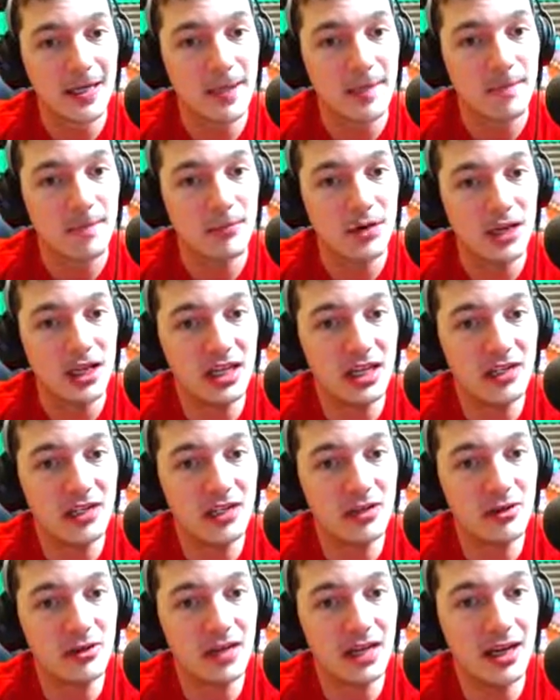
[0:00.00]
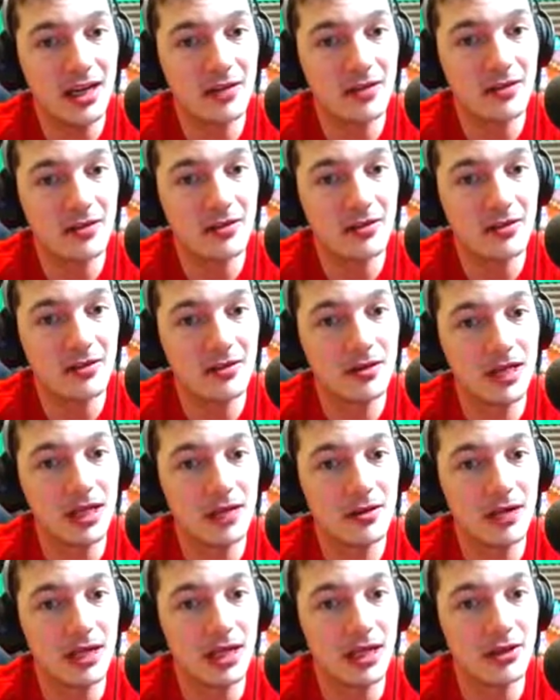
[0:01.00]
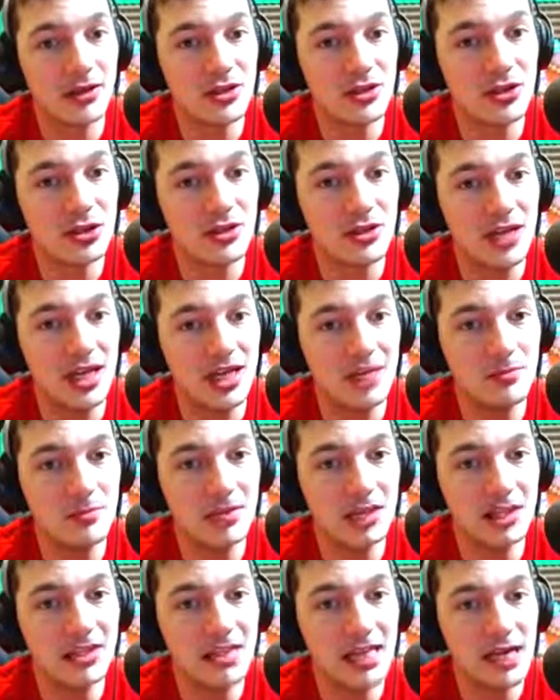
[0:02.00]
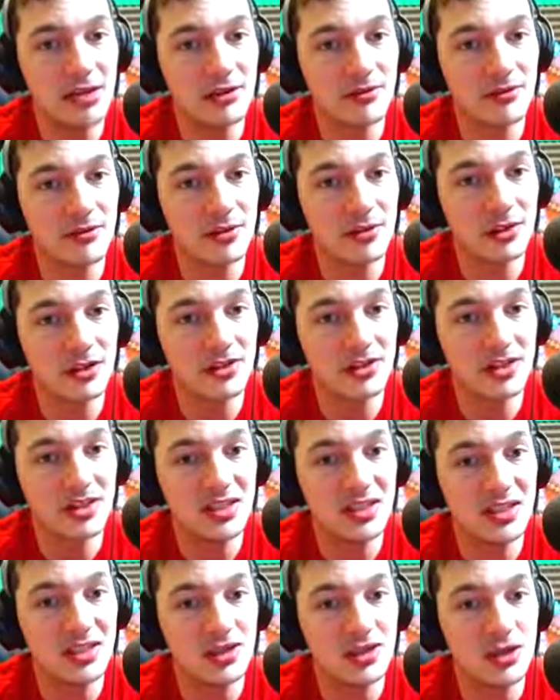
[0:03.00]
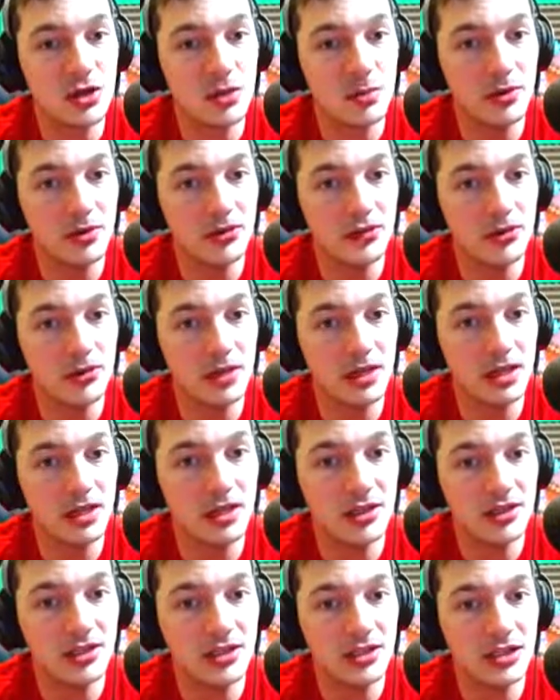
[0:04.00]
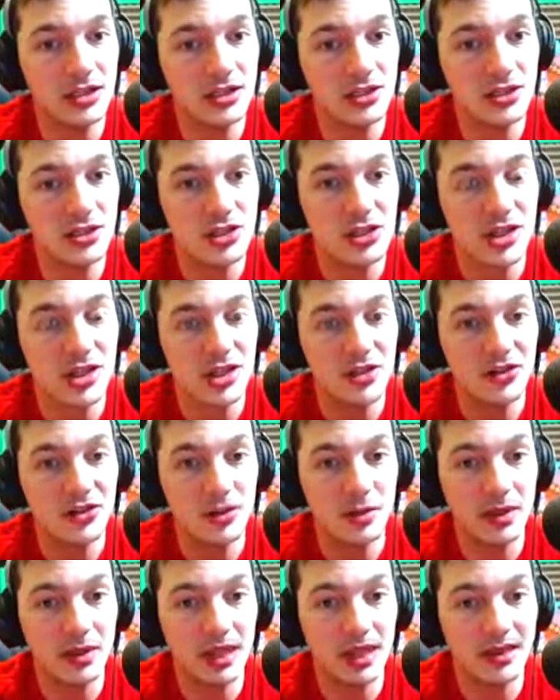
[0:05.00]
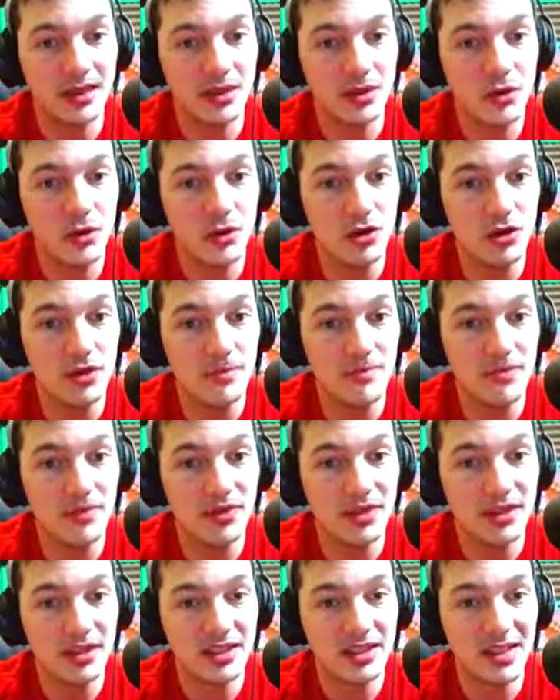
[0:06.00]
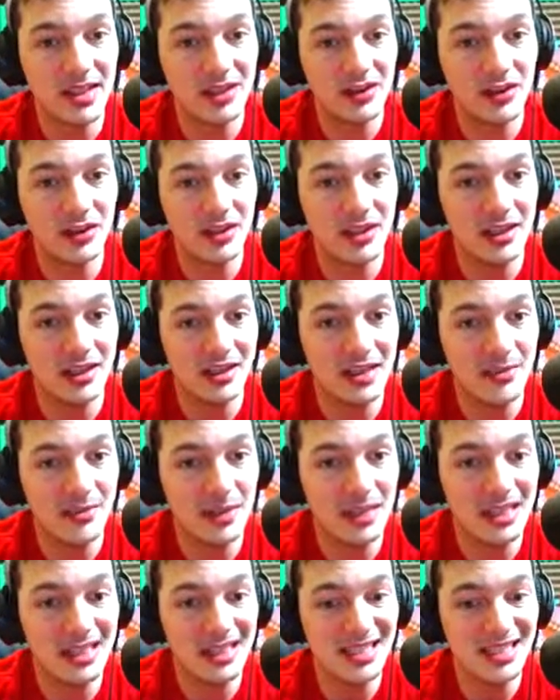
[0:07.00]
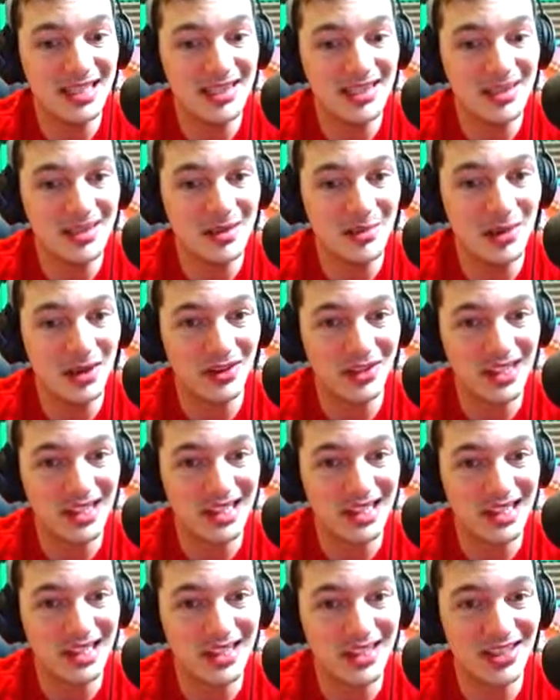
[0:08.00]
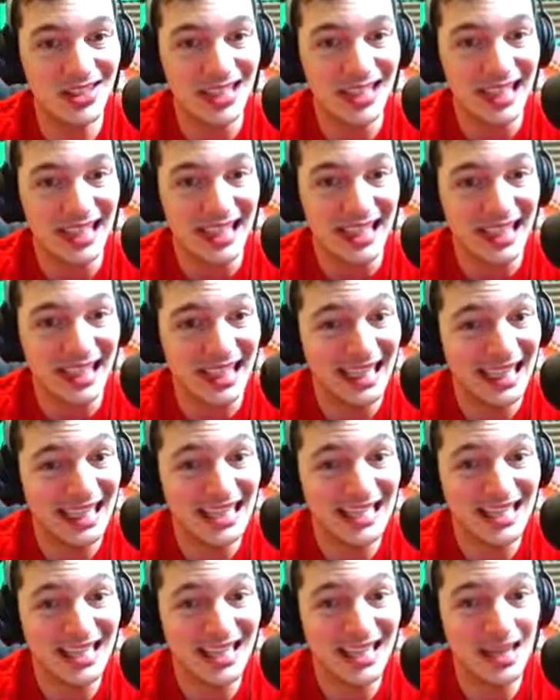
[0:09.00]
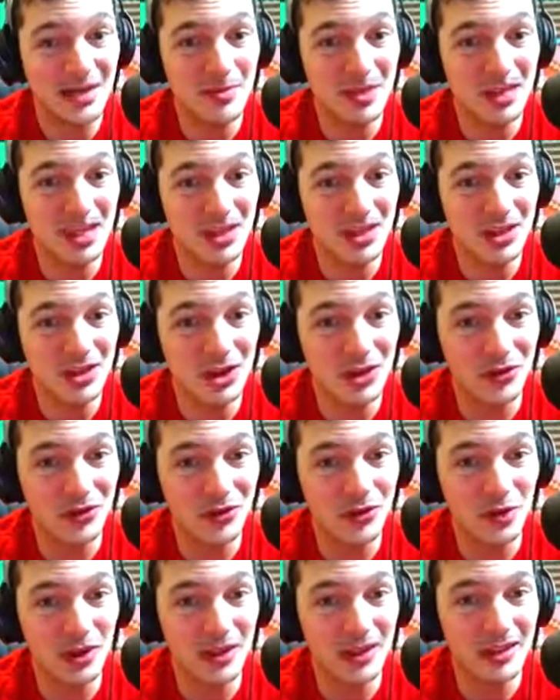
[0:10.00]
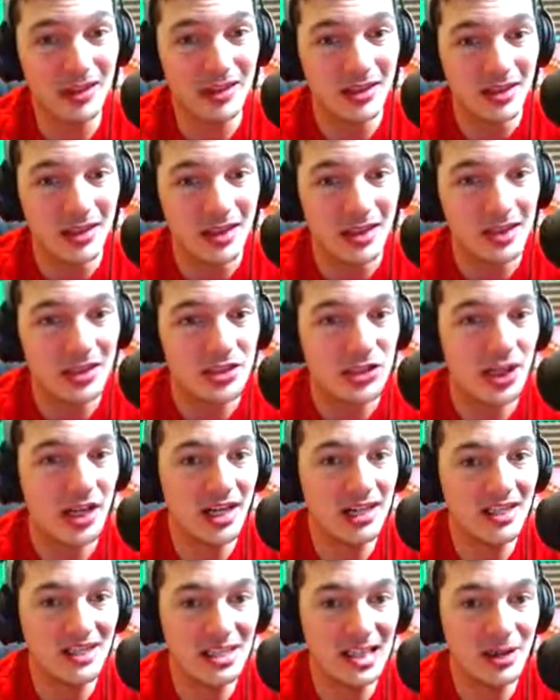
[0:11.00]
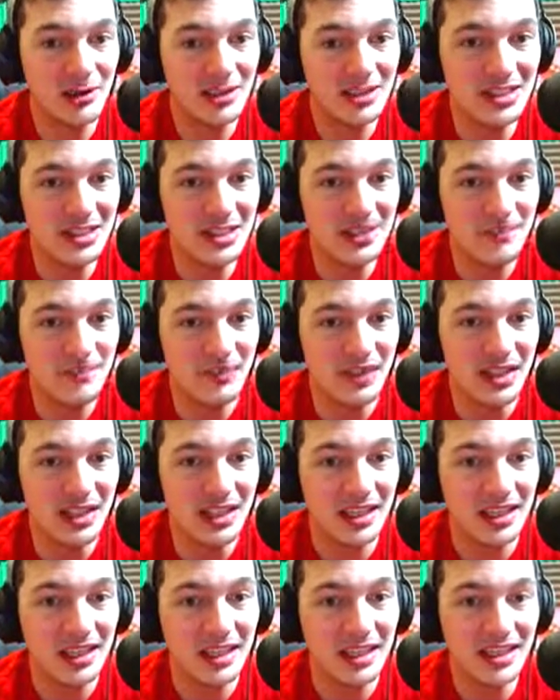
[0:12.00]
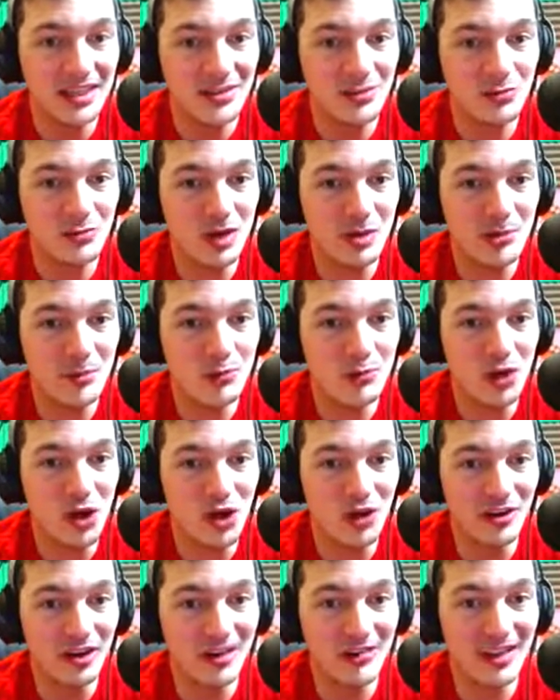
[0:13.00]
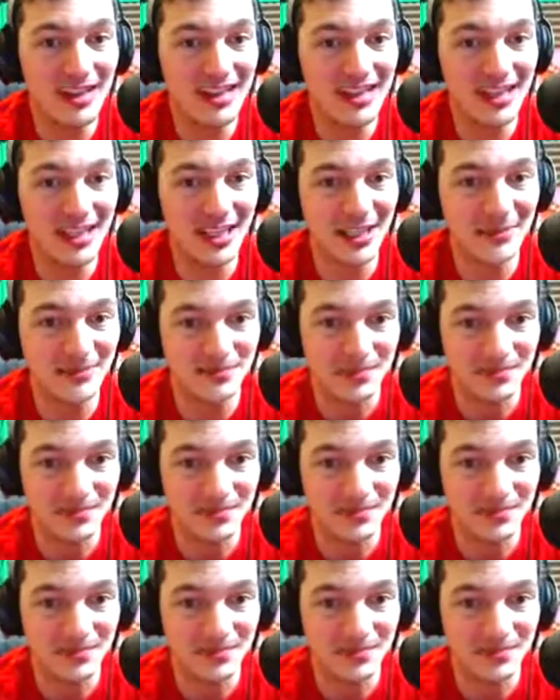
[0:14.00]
Right here, we got... There we go. It's shooting that tower for us. It did almost 300-ish. So we got the golem, the Tesla, the minions, the musketeer. It's going to be a close one. Giant skeleton gets rip roaring right there.